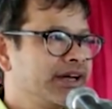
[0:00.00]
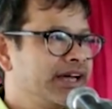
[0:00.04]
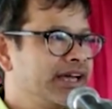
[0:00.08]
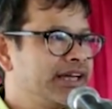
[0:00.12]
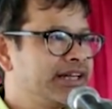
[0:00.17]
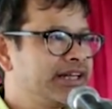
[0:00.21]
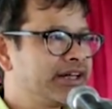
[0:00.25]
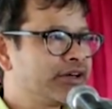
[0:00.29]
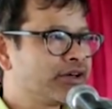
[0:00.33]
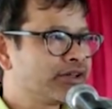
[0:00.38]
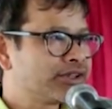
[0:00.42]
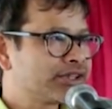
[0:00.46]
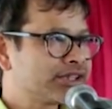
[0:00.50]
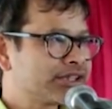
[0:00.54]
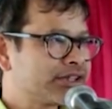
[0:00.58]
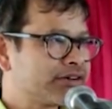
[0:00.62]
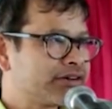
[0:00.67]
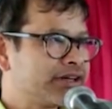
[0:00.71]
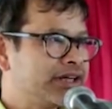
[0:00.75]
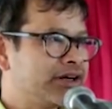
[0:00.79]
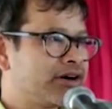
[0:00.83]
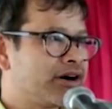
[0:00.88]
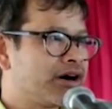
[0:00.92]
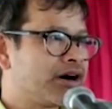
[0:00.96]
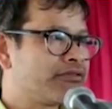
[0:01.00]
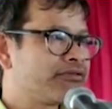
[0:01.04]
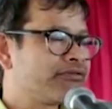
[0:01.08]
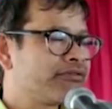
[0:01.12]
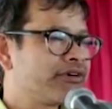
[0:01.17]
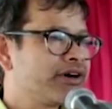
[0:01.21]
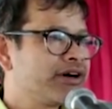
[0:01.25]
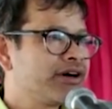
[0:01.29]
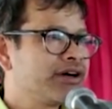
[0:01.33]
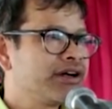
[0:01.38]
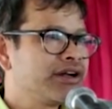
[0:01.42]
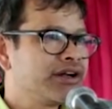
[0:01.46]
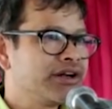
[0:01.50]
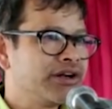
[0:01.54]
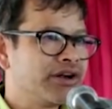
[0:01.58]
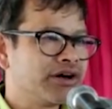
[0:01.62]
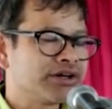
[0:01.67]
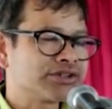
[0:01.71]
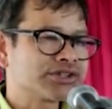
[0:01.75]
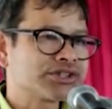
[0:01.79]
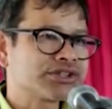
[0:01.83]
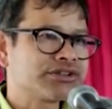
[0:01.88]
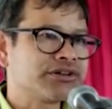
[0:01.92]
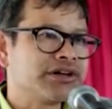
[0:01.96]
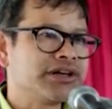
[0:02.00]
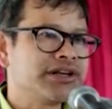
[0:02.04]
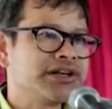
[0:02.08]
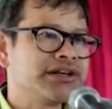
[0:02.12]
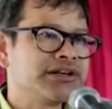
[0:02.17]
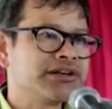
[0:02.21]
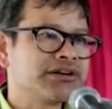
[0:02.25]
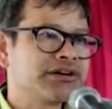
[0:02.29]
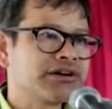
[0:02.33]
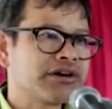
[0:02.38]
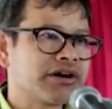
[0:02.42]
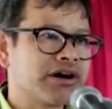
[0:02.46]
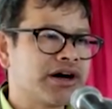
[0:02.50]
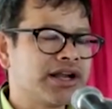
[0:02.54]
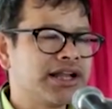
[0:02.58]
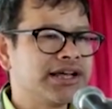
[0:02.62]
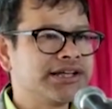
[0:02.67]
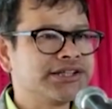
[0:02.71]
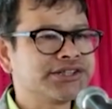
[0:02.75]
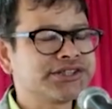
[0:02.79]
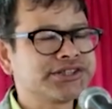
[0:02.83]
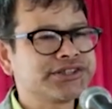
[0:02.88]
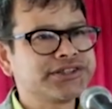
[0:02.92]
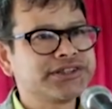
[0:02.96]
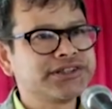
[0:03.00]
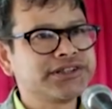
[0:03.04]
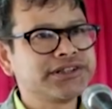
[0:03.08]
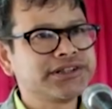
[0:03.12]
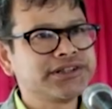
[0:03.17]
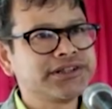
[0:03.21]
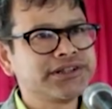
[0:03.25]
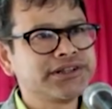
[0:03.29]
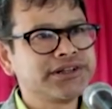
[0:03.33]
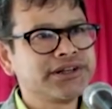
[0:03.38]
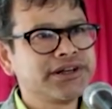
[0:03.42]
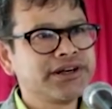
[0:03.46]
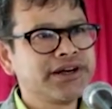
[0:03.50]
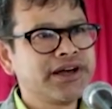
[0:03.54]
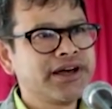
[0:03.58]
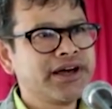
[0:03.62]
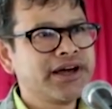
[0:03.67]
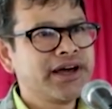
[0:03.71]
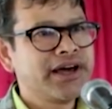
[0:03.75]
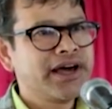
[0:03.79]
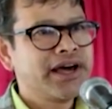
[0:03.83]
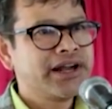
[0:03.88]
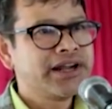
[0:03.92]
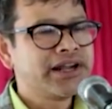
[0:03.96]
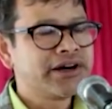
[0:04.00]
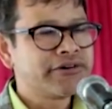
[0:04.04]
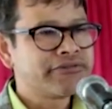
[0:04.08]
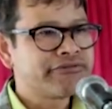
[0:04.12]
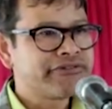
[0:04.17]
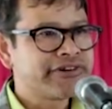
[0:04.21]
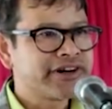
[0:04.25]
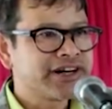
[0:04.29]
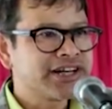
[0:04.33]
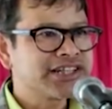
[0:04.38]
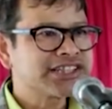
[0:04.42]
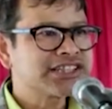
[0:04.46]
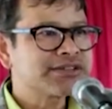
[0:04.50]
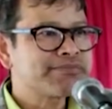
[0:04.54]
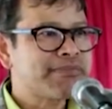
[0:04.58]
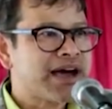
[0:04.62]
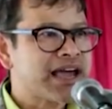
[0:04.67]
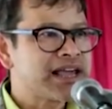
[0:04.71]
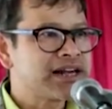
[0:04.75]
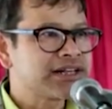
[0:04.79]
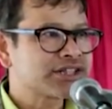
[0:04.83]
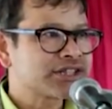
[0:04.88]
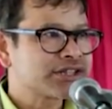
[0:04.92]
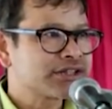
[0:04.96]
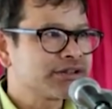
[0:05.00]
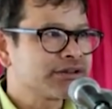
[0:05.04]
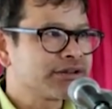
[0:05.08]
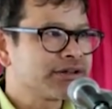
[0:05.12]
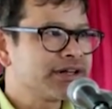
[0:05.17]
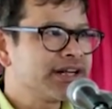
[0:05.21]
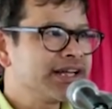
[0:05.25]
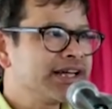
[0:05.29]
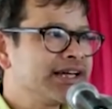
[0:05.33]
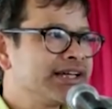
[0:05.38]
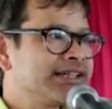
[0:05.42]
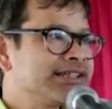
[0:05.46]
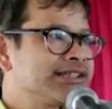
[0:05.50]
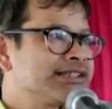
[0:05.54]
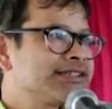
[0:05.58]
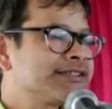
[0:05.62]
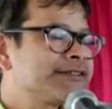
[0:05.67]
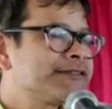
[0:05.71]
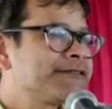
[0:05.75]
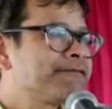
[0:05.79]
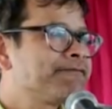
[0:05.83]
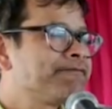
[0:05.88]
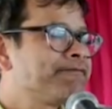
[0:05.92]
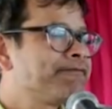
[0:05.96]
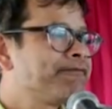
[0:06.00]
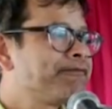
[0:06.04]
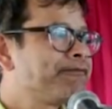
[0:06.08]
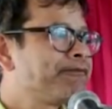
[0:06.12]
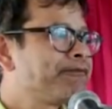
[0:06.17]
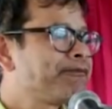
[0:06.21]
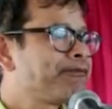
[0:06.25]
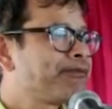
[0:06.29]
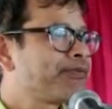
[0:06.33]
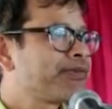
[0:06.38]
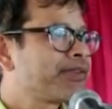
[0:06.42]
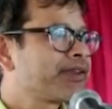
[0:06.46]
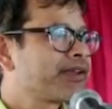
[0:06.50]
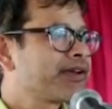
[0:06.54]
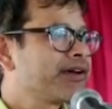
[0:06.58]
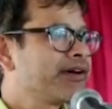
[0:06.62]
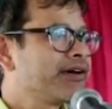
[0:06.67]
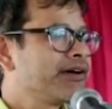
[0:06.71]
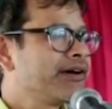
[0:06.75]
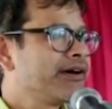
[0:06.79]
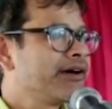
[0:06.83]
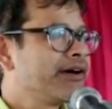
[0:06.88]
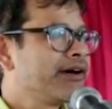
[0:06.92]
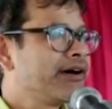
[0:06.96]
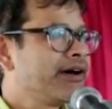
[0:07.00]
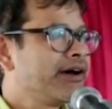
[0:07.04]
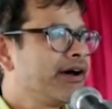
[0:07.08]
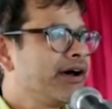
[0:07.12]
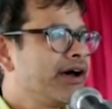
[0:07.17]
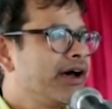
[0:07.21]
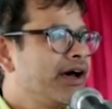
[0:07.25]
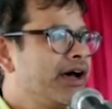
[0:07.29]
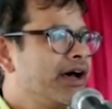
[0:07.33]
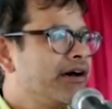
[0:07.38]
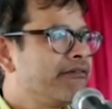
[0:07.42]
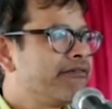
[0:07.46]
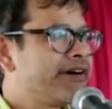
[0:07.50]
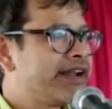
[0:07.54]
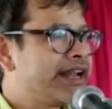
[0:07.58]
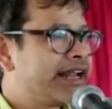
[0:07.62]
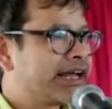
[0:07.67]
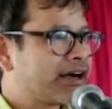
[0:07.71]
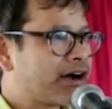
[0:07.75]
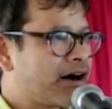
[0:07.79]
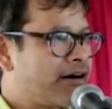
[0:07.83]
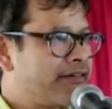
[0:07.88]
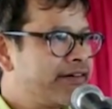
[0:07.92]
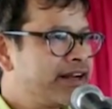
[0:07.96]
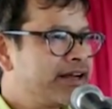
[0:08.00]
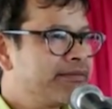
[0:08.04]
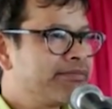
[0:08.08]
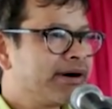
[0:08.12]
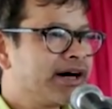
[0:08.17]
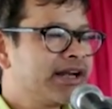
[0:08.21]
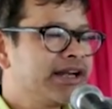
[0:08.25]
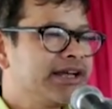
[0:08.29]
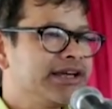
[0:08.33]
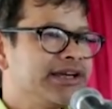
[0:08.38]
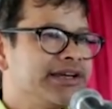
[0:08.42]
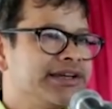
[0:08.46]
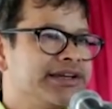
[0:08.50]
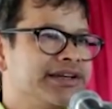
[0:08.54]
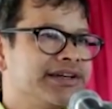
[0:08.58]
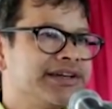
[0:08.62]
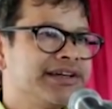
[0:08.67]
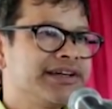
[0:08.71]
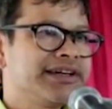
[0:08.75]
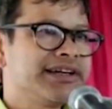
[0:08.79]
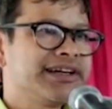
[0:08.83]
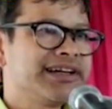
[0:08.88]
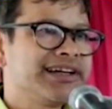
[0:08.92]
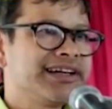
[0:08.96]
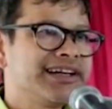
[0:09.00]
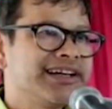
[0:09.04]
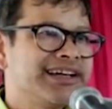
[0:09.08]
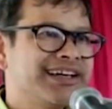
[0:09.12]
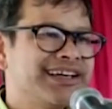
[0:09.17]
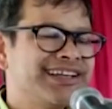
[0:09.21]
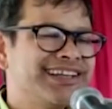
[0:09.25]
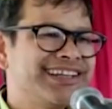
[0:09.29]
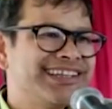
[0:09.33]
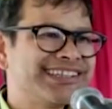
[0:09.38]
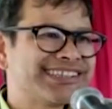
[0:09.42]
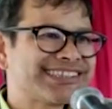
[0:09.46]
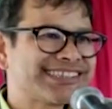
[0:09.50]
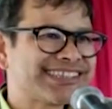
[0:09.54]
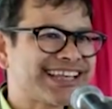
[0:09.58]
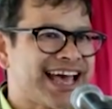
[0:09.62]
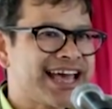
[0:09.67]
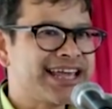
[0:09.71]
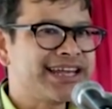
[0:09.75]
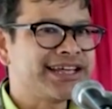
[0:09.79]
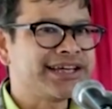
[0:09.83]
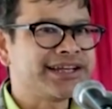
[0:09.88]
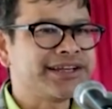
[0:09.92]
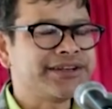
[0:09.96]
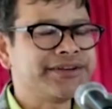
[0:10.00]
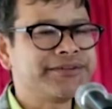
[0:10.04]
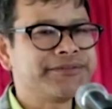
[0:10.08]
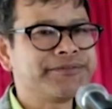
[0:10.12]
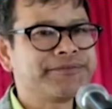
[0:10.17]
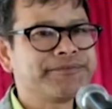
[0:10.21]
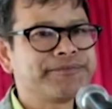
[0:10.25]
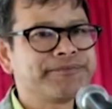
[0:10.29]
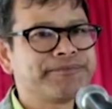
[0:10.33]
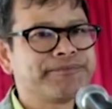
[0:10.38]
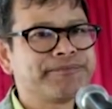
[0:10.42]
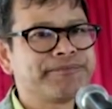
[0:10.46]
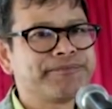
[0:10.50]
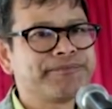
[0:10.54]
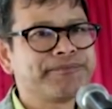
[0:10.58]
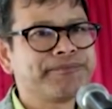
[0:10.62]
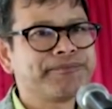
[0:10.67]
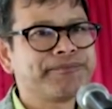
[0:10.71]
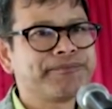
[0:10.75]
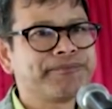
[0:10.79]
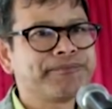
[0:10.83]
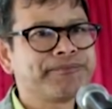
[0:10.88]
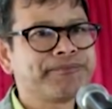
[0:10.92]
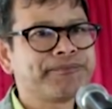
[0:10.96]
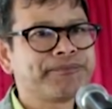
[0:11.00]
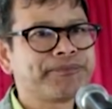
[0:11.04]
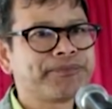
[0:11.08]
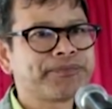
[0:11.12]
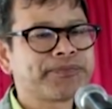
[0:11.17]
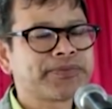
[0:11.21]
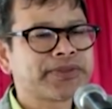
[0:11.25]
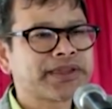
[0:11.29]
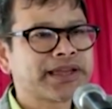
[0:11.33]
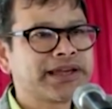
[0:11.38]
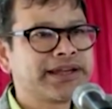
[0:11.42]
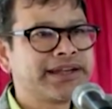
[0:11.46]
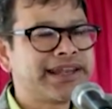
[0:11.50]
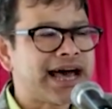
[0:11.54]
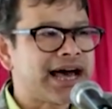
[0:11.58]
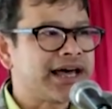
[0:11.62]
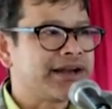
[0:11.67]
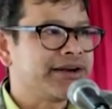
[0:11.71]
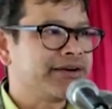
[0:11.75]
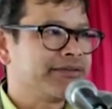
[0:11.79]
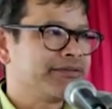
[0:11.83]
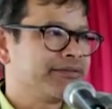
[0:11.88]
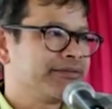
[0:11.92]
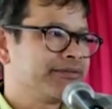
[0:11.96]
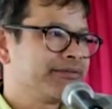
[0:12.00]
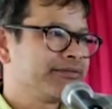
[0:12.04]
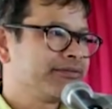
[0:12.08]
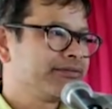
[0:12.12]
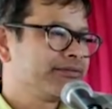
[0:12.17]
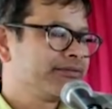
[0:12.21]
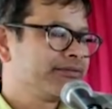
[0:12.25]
in the history of Nongstoiñ College. The first milestone is when the governing body decided that